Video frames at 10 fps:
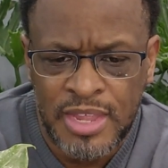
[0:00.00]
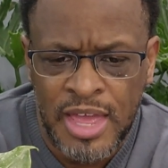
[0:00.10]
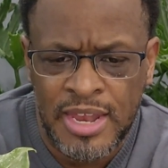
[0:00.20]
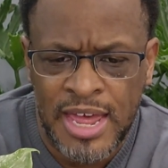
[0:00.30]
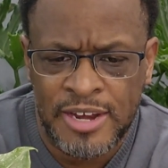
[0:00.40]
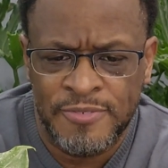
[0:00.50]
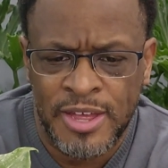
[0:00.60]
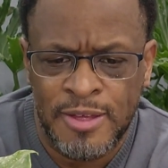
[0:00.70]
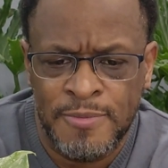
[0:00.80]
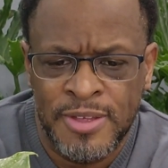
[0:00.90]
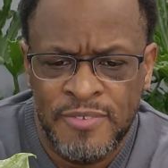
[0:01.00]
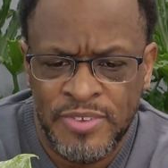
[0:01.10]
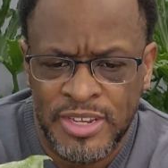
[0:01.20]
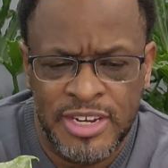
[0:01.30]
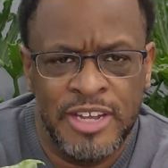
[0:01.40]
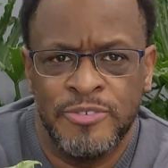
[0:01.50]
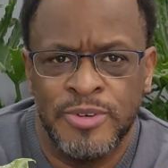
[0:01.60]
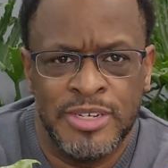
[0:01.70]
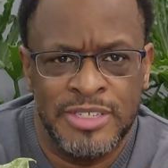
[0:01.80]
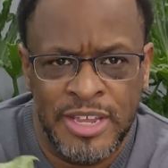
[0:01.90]

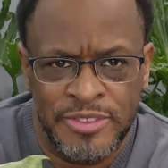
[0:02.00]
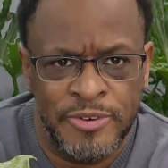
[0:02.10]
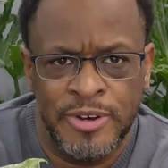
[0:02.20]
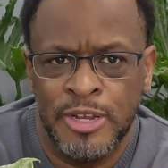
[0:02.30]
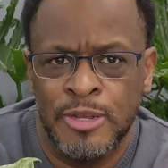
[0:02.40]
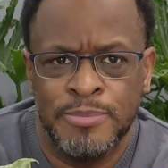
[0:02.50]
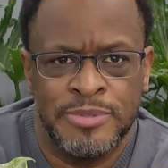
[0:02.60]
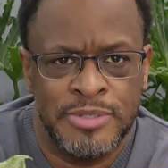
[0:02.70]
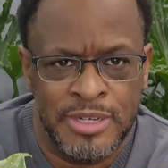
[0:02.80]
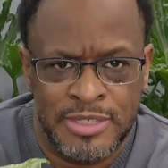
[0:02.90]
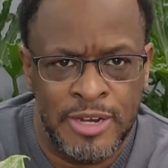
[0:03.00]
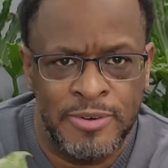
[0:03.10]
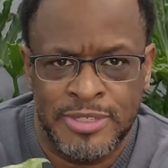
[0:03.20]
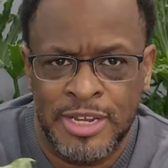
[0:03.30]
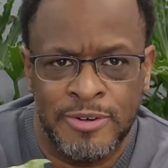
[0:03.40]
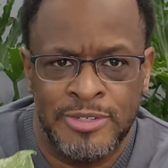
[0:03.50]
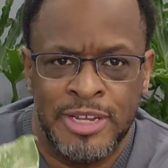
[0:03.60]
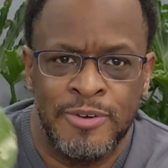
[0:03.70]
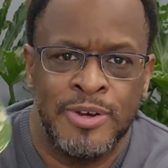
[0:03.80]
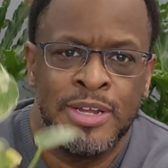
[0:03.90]
philodendrons, anthuriums, et cetera, et cetera, et
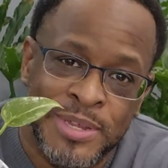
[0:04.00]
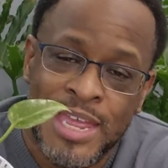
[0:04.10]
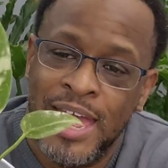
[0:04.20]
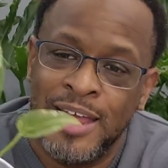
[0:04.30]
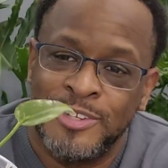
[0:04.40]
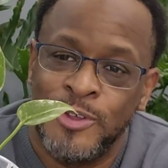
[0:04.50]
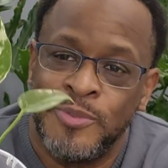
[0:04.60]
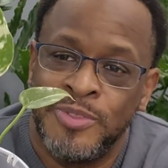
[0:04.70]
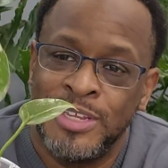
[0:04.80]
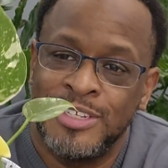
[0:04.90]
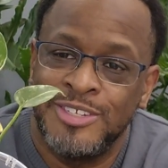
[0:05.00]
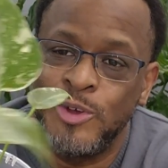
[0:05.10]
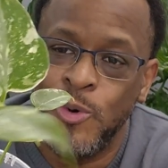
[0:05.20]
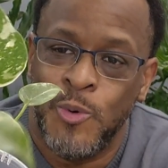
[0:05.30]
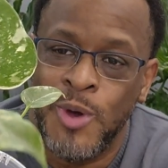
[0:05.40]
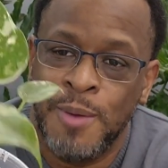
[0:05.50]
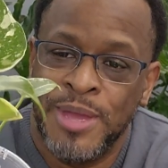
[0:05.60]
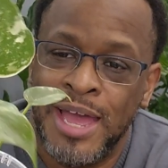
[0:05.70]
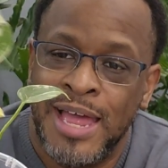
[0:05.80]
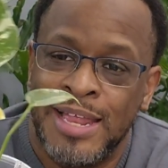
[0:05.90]
cetera. But yeah, so this is cool.
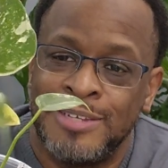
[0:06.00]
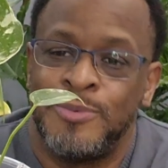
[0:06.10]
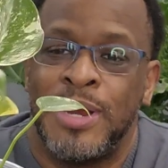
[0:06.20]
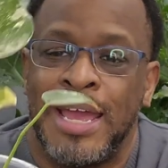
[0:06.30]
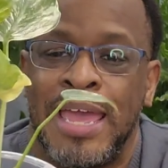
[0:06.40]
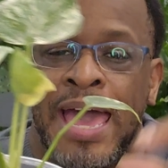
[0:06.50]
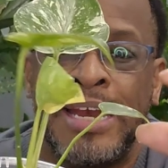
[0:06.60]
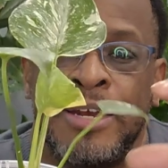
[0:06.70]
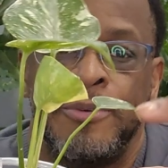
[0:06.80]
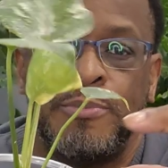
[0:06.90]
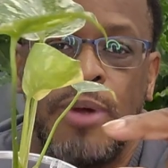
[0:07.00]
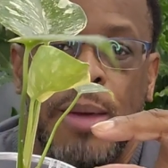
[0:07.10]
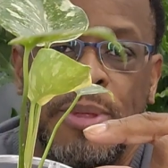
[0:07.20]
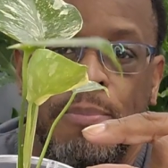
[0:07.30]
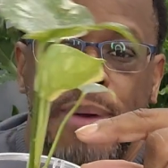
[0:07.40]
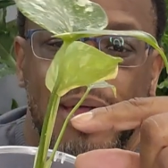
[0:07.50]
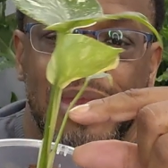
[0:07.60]
Actually, when I got it, it was probably about